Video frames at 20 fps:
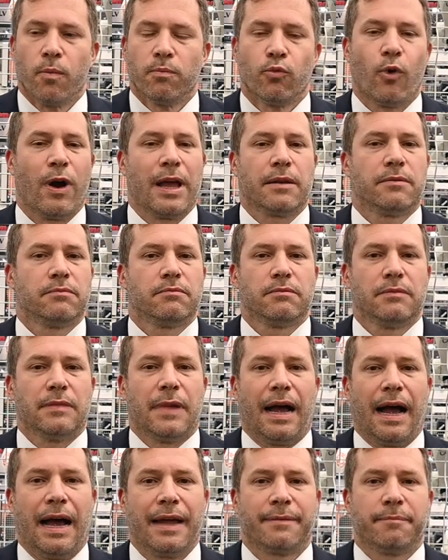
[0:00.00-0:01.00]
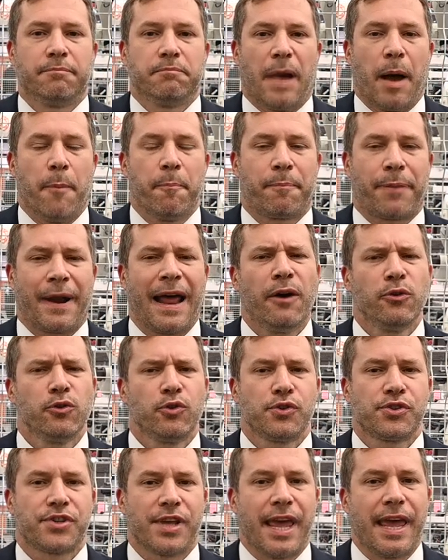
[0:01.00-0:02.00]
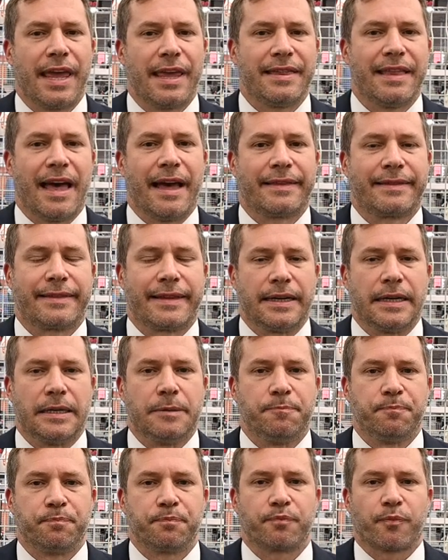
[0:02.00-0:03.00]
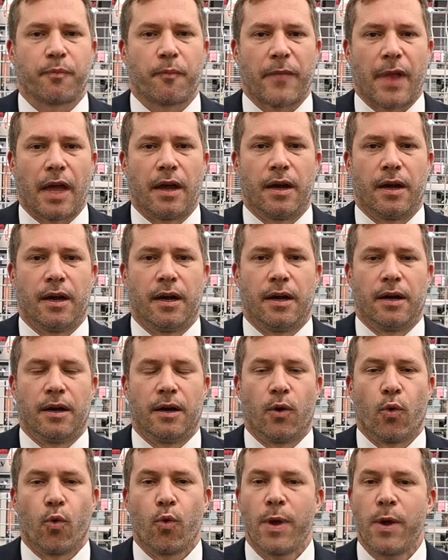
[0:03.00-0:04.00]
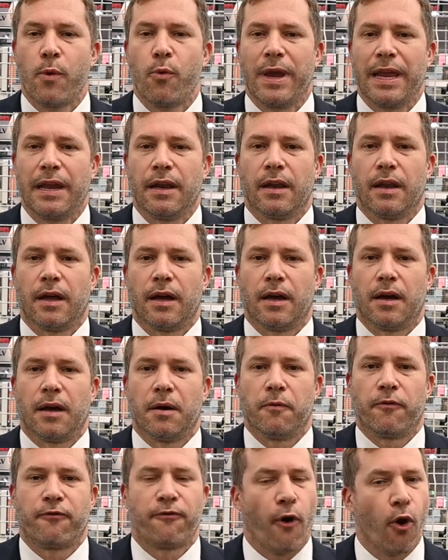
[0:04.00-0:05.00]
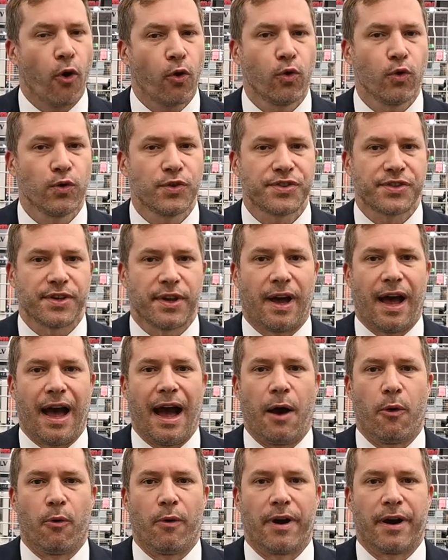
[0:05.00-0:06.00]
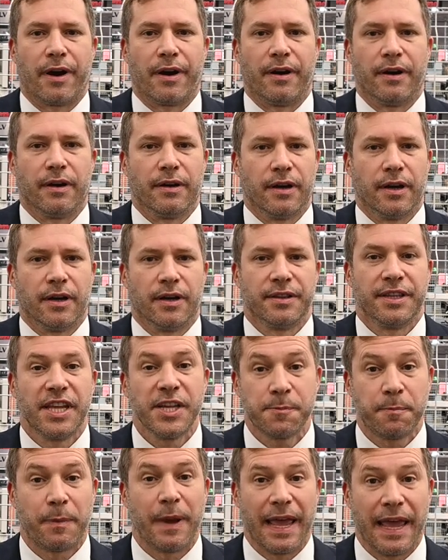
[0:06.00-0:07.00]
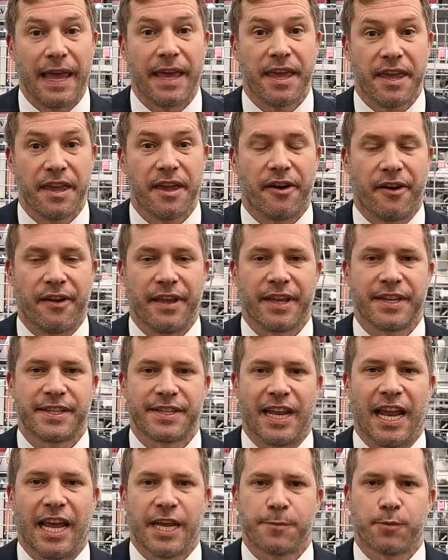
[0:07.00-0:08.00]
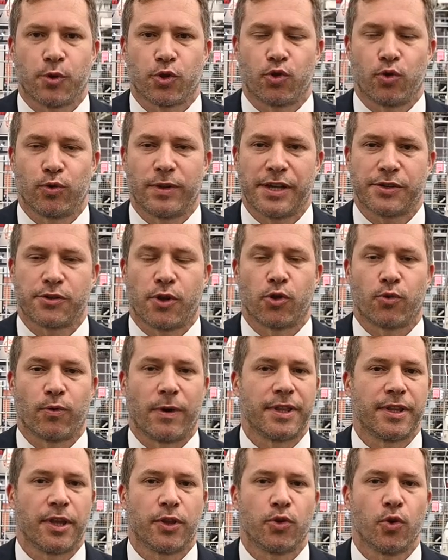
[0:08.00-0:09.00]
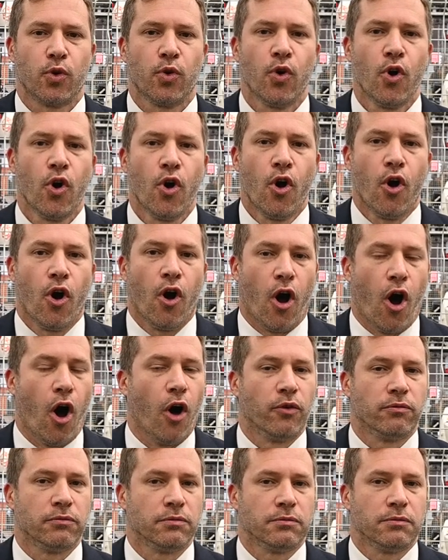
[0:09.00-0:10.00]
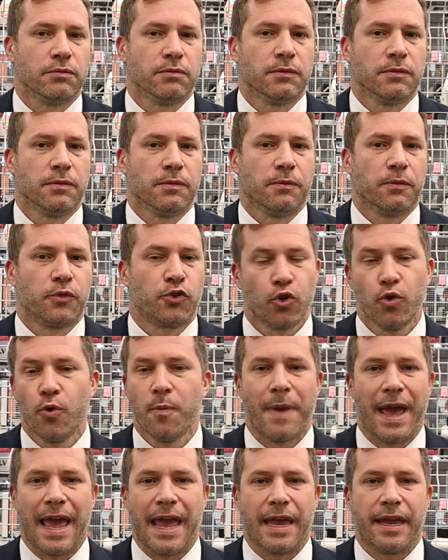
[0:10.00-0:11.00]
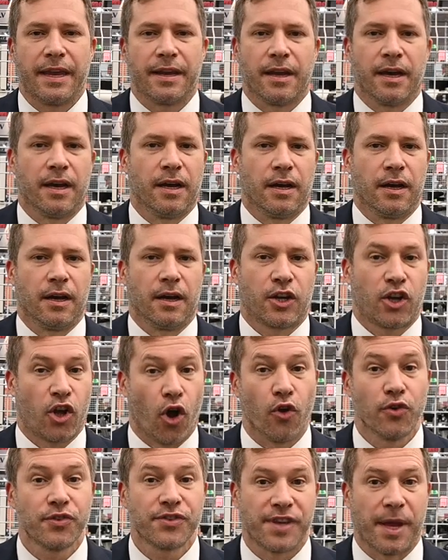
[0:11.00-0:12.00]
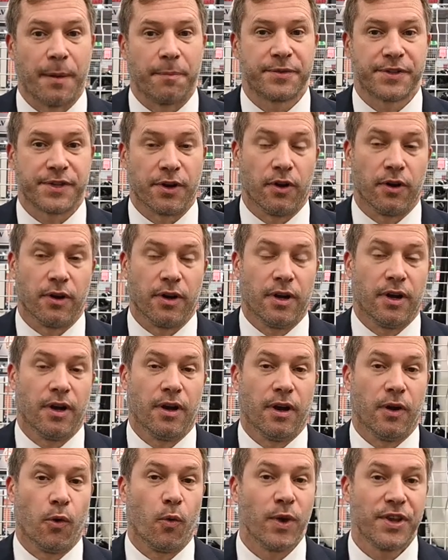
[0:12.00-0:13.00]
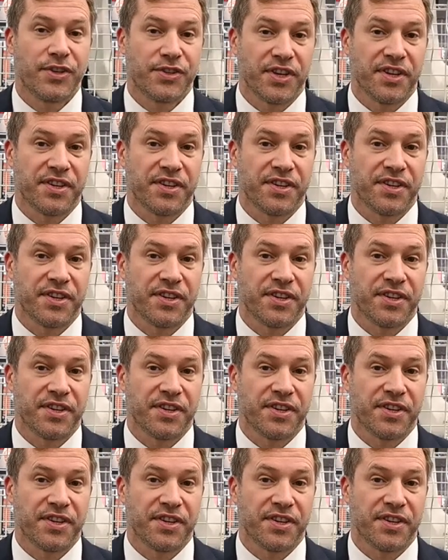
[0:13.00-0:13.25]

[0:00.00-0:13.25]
Well, I'm proud to say that um, uh, we will uh, focus our uh, display here in Xylexpo twenty twenty-two on two main uh, concepts, uh, which